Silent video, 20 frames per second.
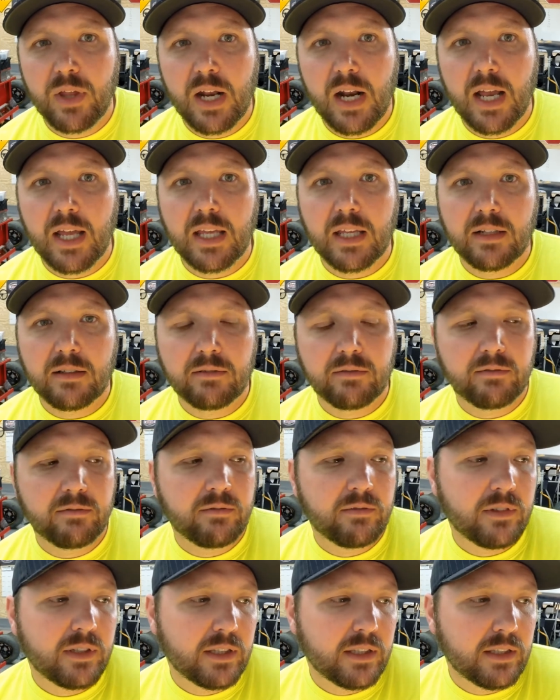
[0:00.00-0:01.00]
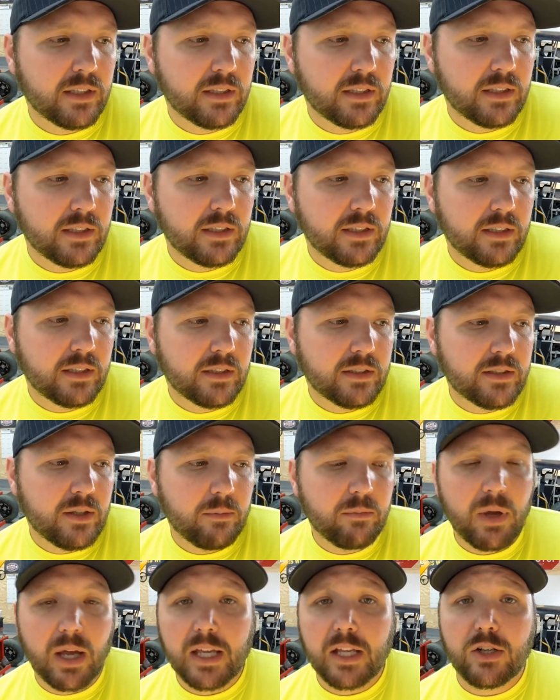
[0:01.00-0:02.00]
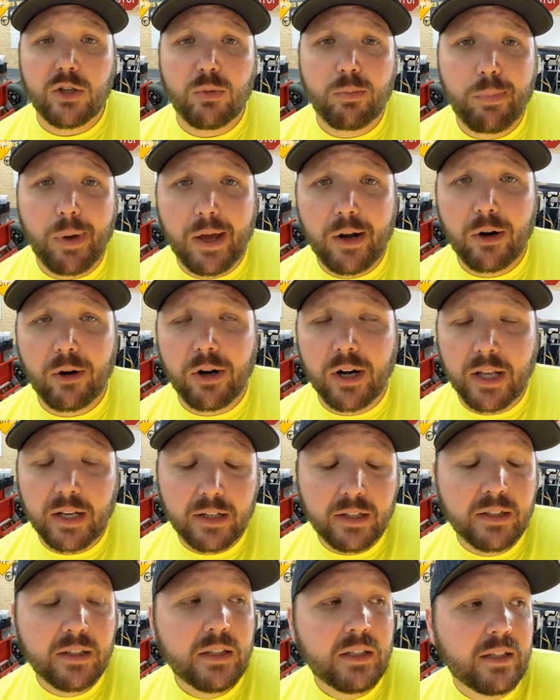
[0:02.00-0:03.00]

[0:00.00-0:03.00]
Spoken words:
that I can do better in."